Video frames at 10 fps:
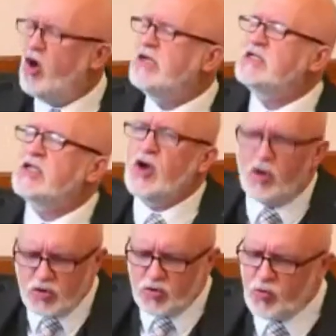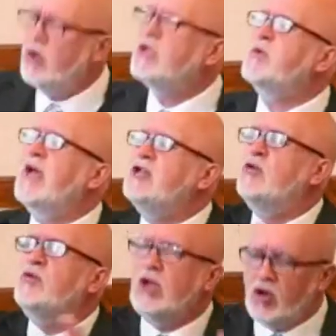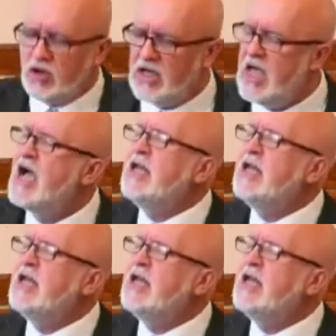is the God who works when I don't look, and he